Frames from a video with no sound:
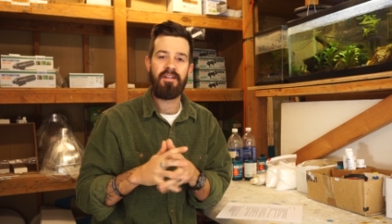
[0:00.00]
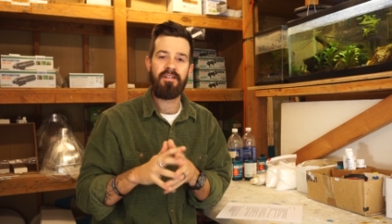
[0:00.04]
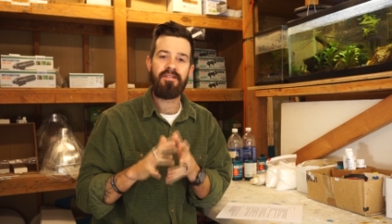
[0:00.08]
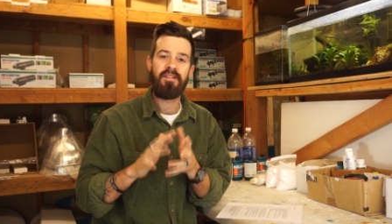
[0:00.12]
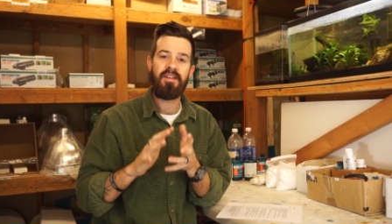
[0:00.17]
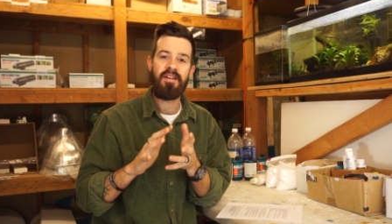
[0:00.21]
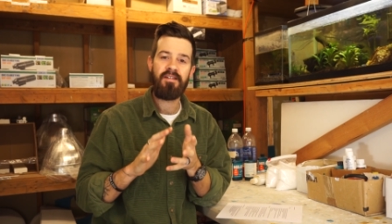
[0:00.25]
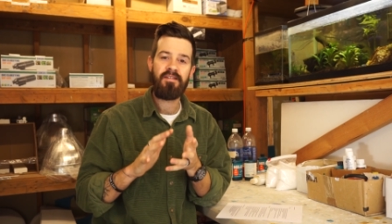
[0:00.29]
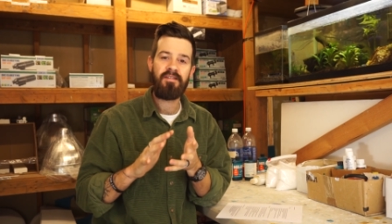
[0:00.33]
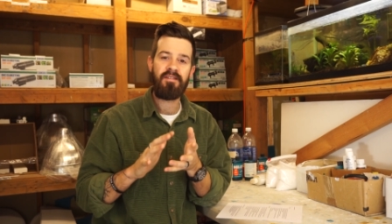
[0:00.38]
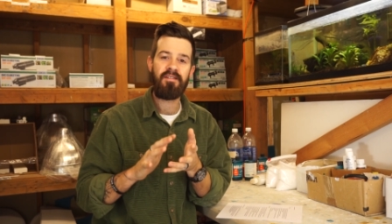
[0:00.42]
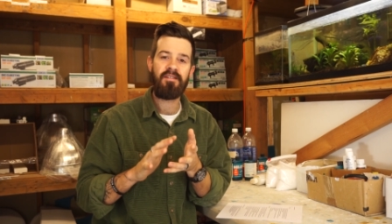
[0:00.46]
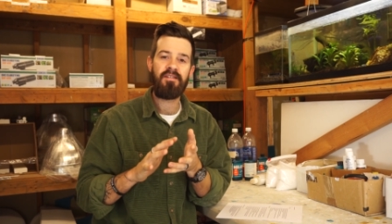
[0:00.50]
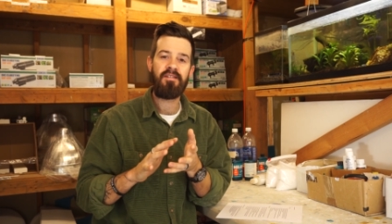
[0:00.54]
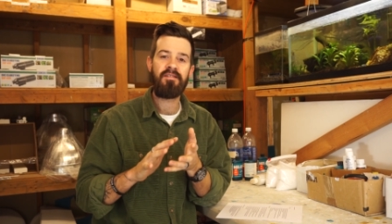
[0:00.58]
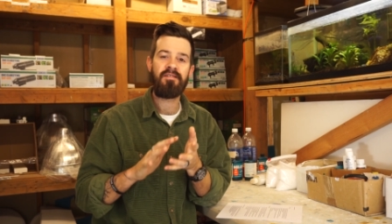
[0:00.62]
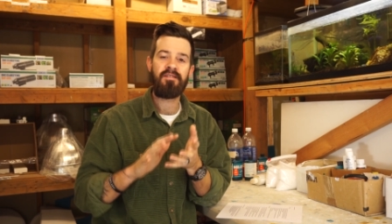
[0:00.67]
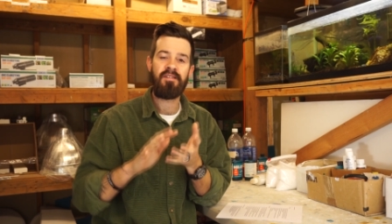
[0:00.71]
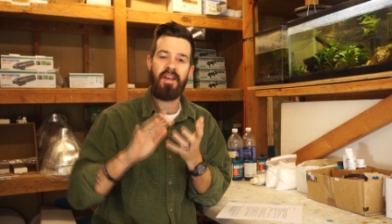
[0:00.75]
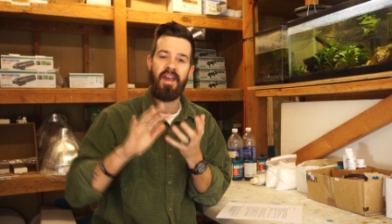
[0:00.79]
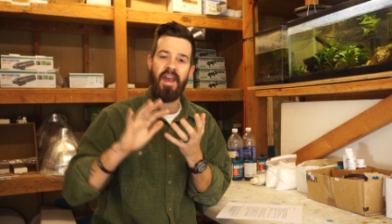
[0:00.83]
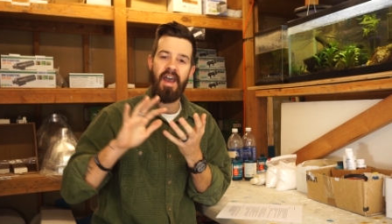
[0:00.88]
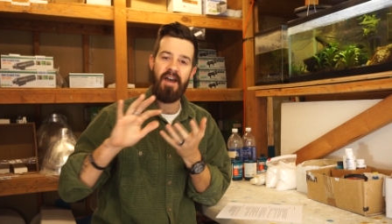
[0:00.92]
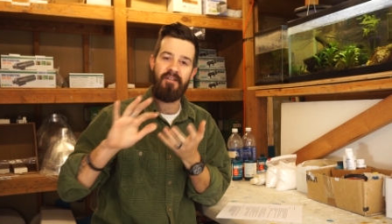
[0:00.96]
This
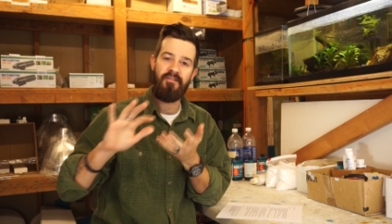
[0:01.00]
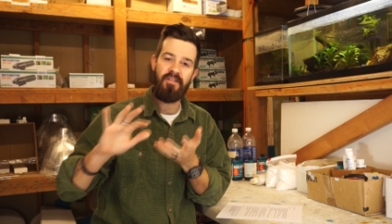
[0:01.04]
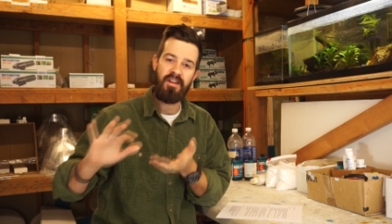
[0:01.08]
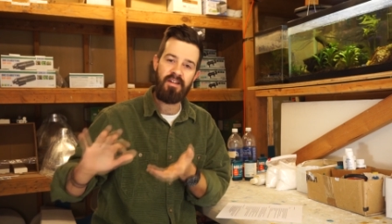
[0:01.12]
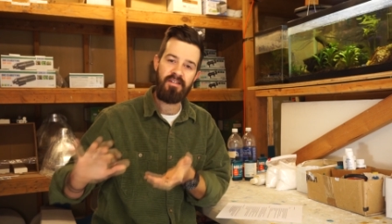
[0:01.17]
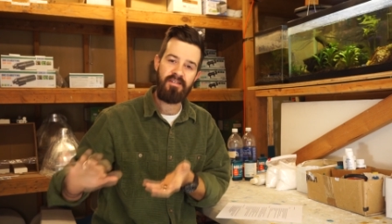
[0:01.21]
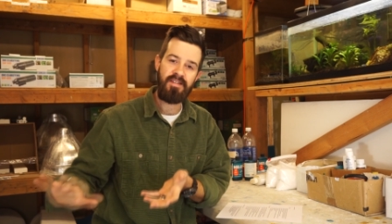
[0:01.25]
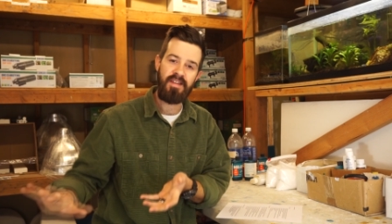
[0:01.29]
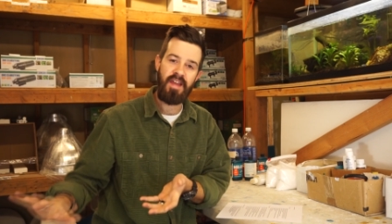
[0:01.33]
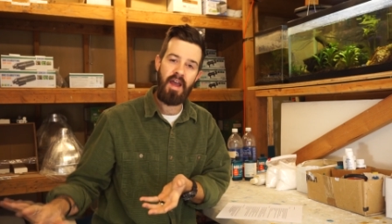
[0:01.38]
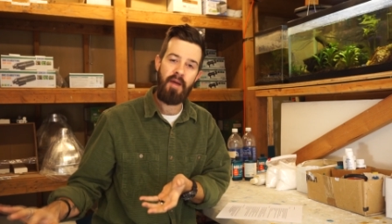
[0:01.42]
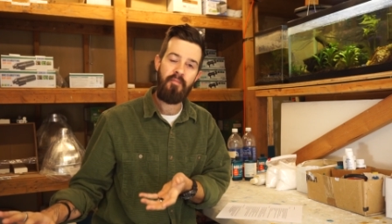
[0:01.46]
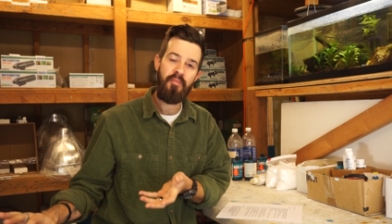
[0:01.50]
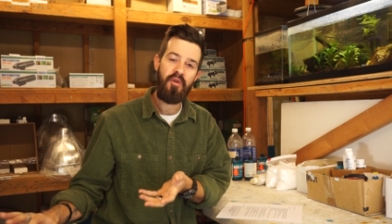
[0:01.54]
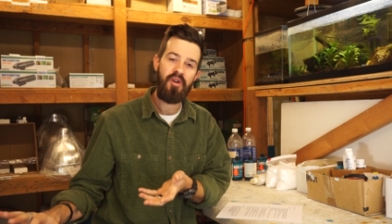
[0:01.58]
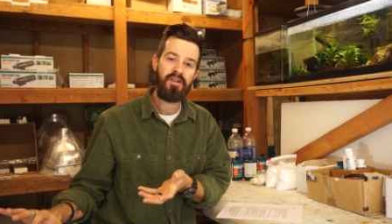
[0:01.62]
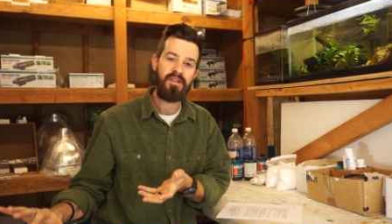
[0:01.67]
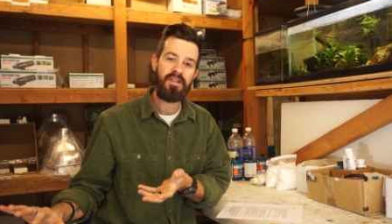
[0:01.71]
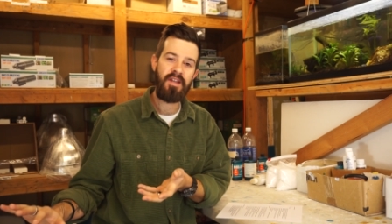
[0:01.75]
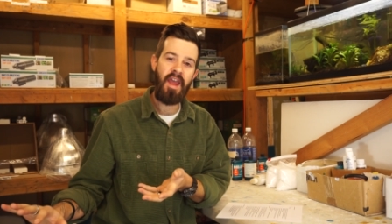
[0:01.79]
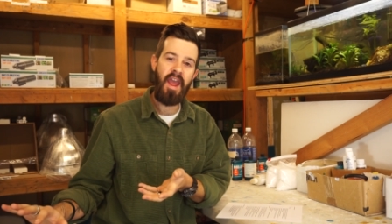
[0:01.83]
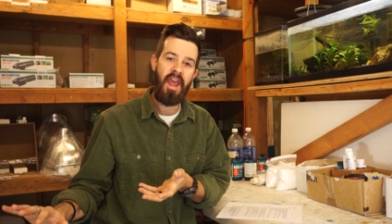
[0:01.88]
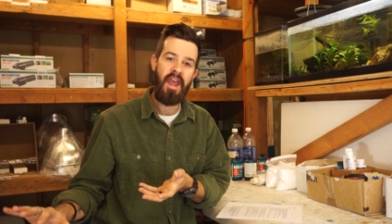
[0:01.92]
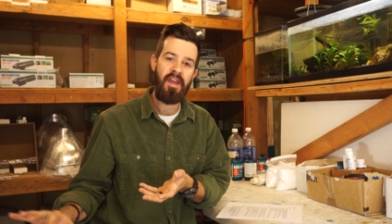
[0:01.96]
is having a
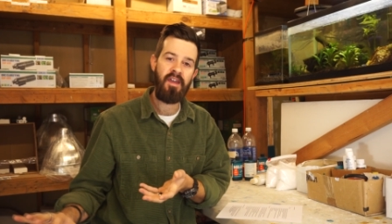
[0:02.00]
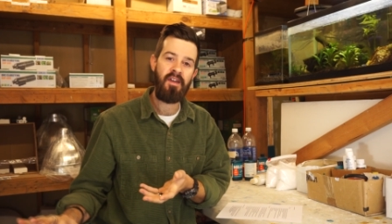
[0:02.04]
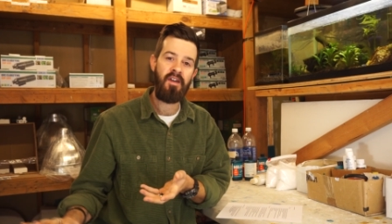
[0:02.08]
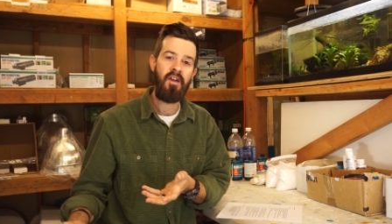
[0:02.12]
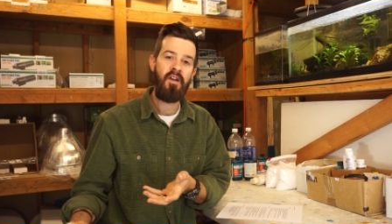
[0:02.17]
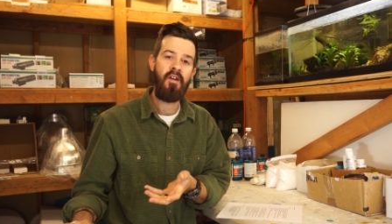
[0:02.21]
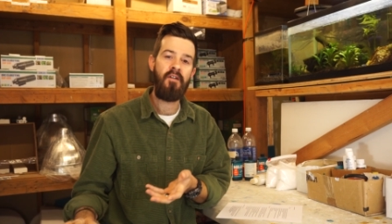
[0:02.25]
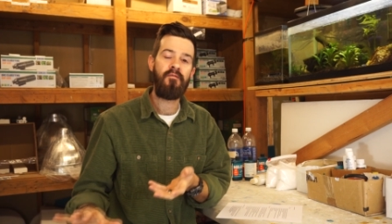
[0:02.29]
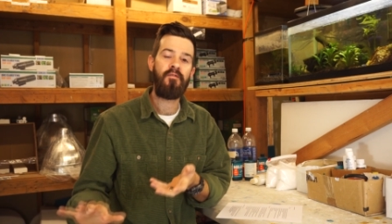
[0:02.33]
separate tank